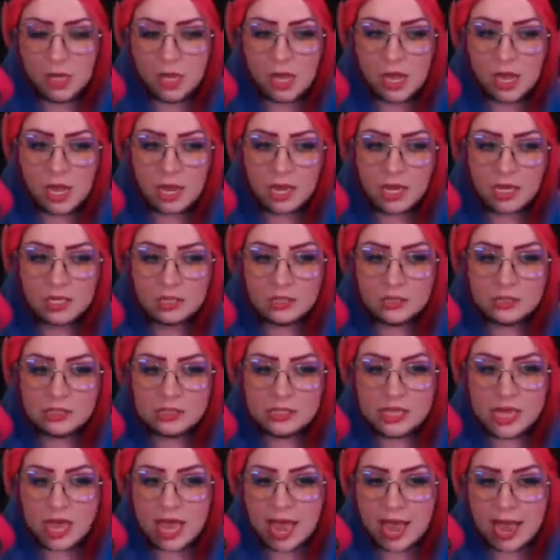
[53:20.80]
is
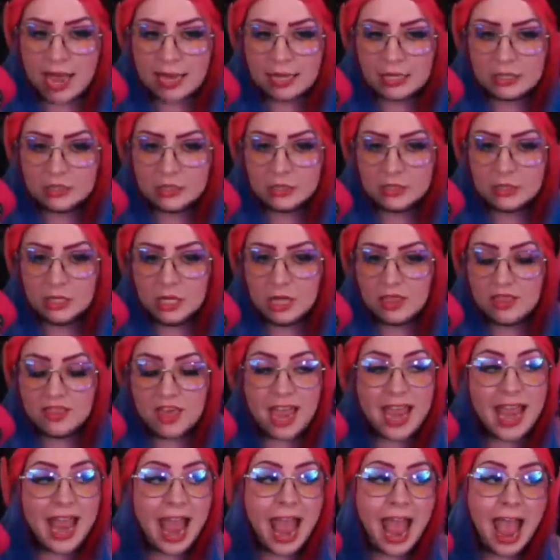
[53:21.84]
that
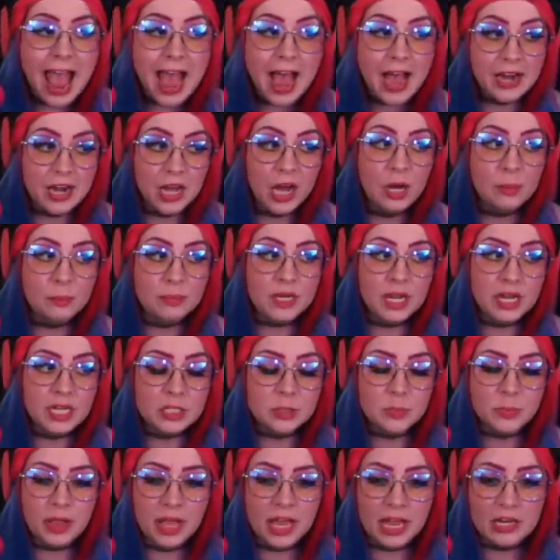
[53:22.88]
they had updates
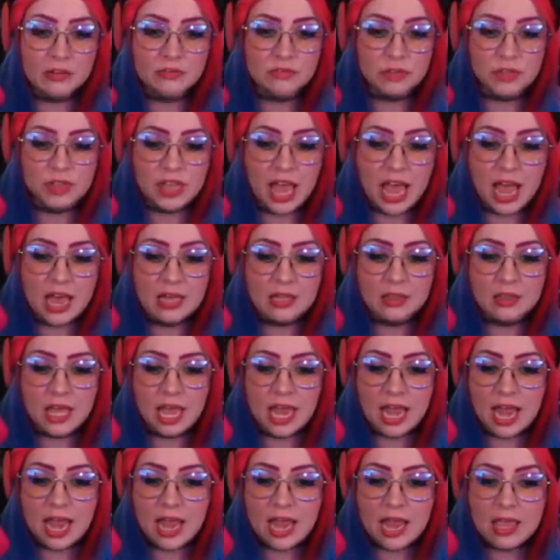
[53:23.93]
planned for that.
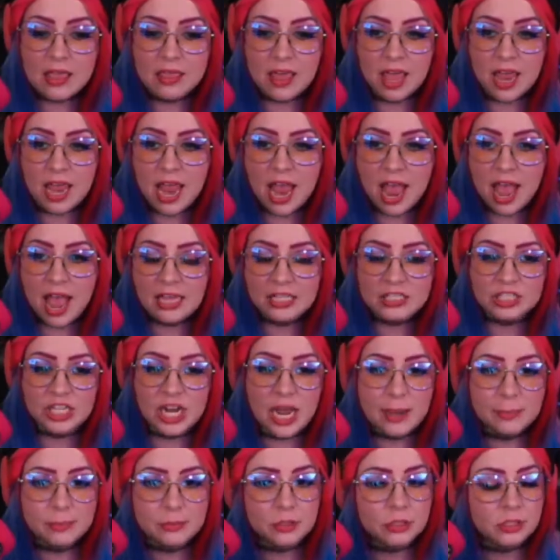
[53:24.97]
They had
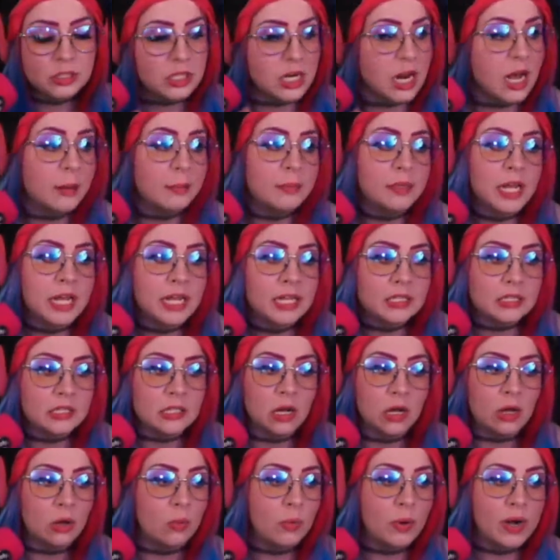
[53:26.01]
chapters and updates and
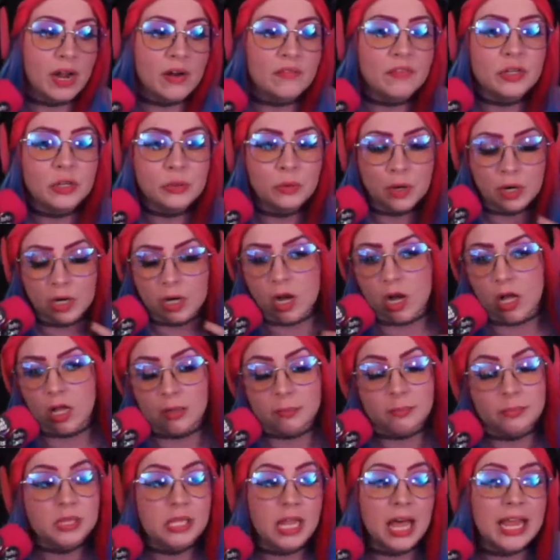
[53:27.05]
all whatever you want to call it
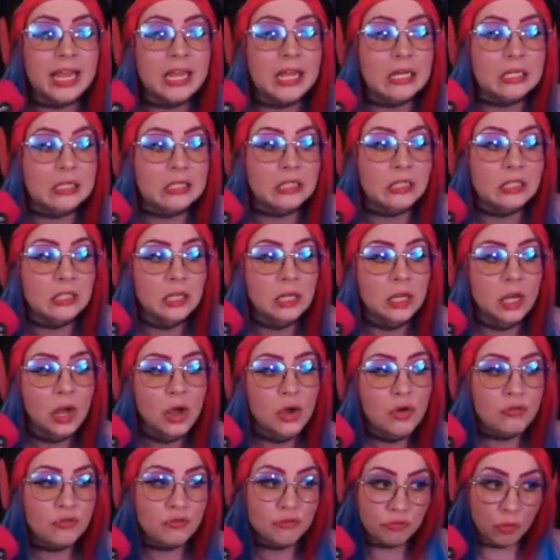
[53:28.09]
planned
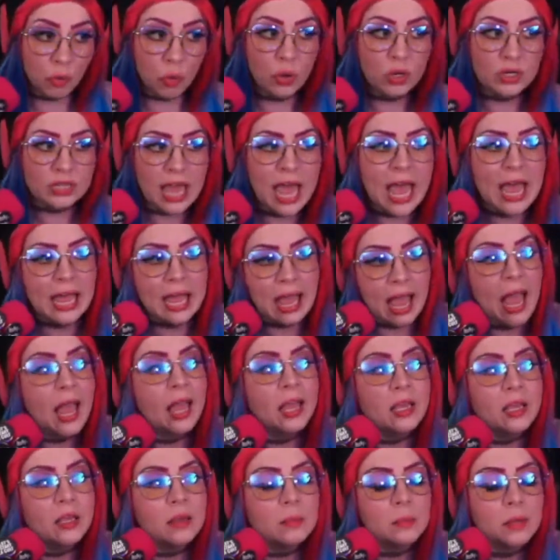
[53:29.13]
for that
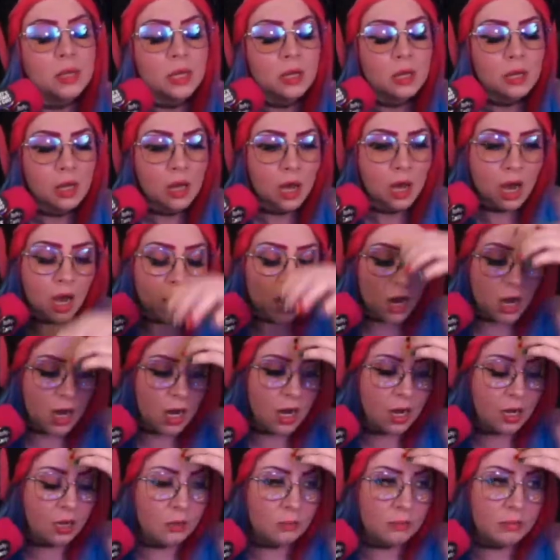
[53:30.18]
game.
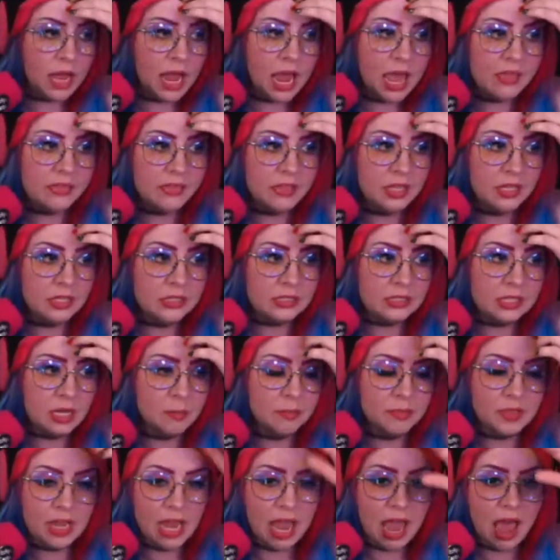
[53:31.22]
And then
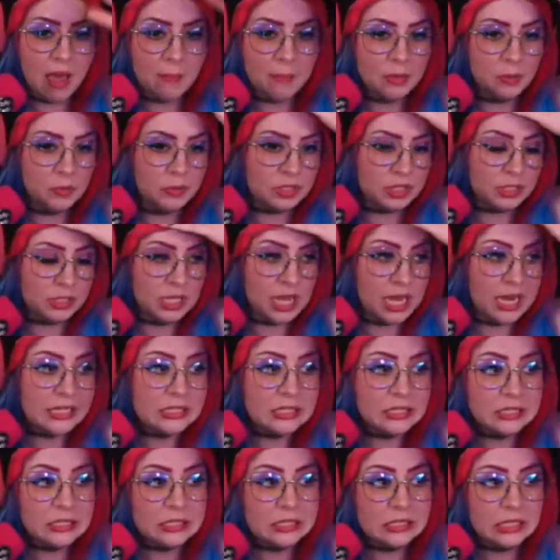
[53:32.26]
something happened with the
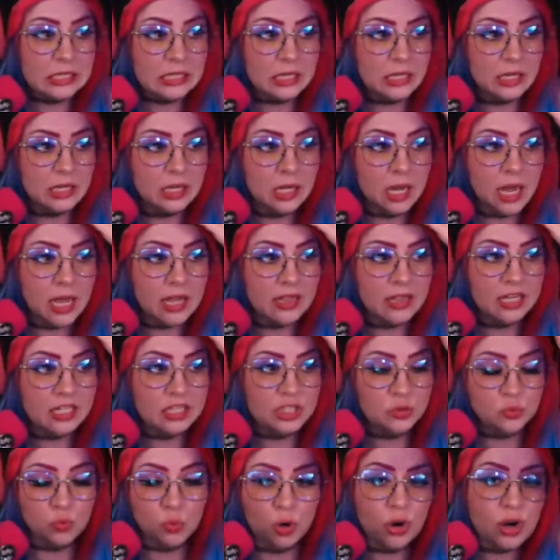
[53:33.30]
licensing and they
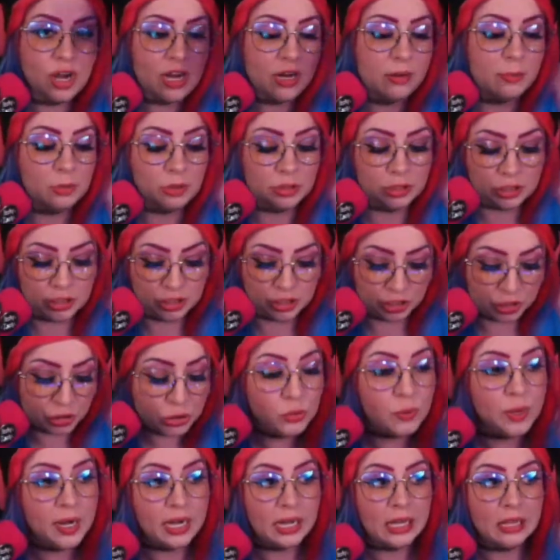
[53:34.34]
just weren't able to do
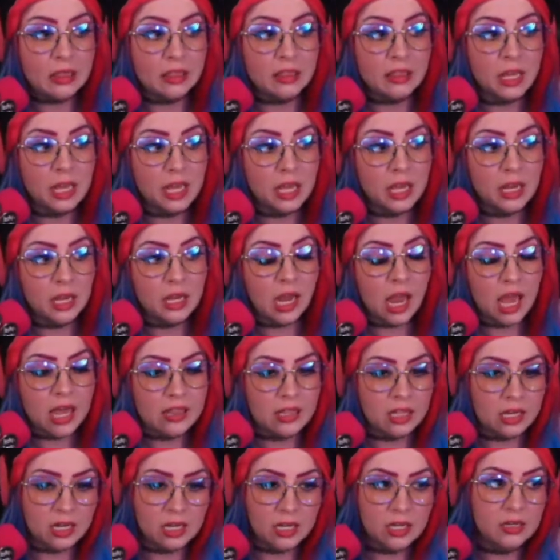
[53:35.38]
anything, and
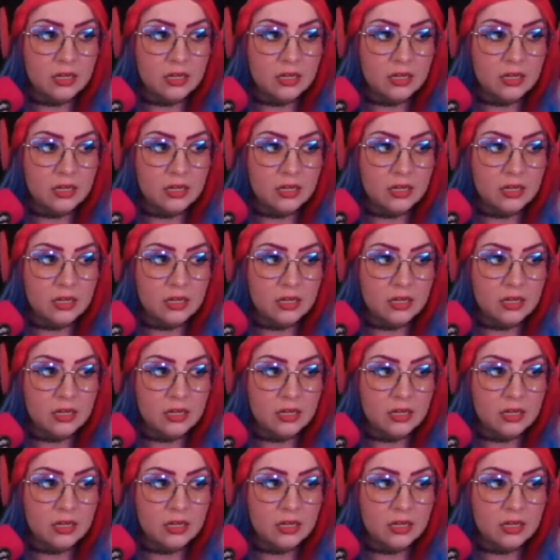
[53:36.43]
then it,